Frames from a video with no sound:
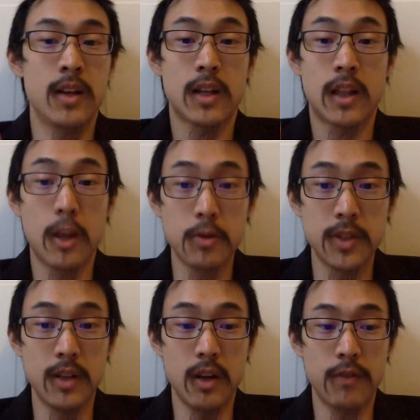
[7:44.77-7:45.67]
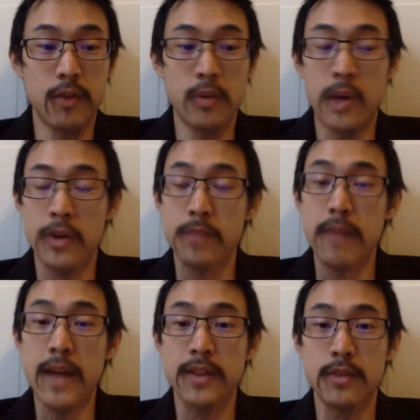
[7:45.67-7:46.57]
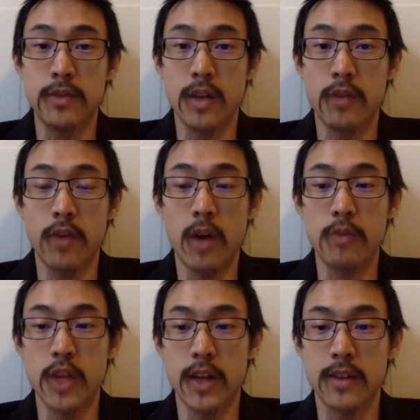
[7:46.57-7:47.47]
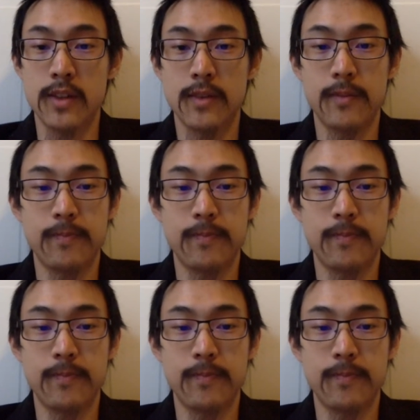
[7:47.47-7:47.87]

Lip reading: Close enough around a massive enough object,